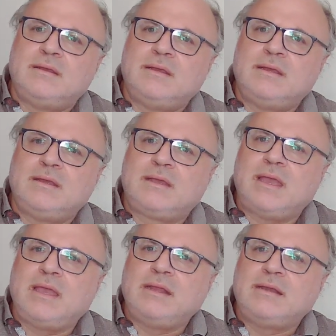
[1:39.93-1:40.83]
uh,
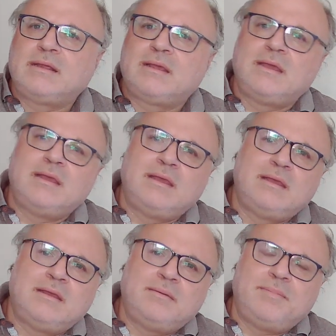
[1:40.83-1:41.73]
crying
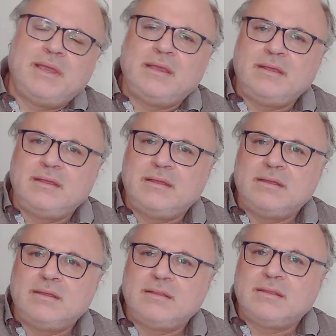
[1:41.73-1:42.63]
uh, by
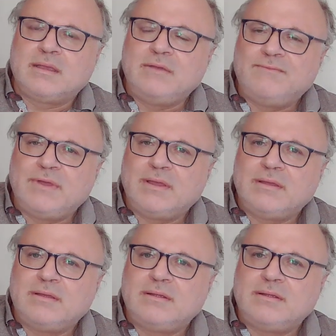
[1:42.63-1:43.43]
uh, the river